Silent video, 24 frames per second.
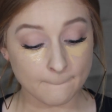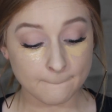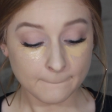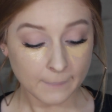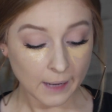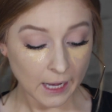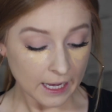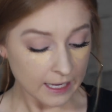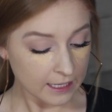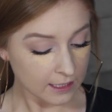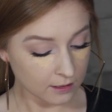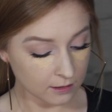
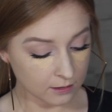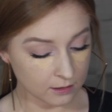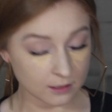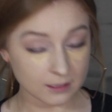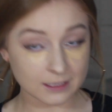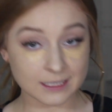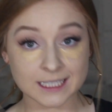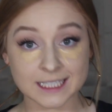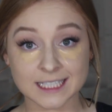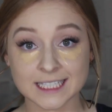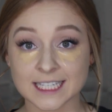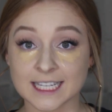But
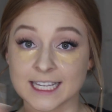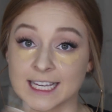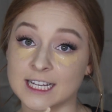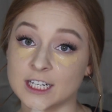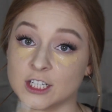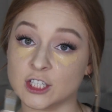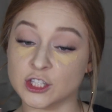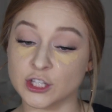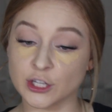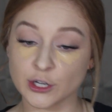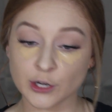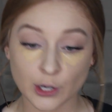to
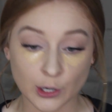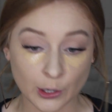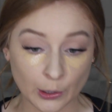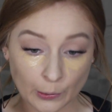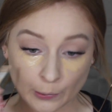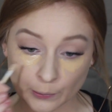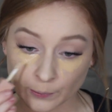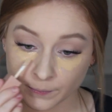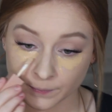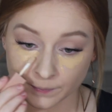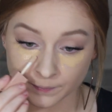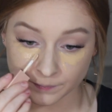each their
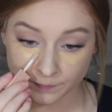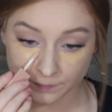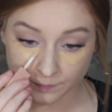own.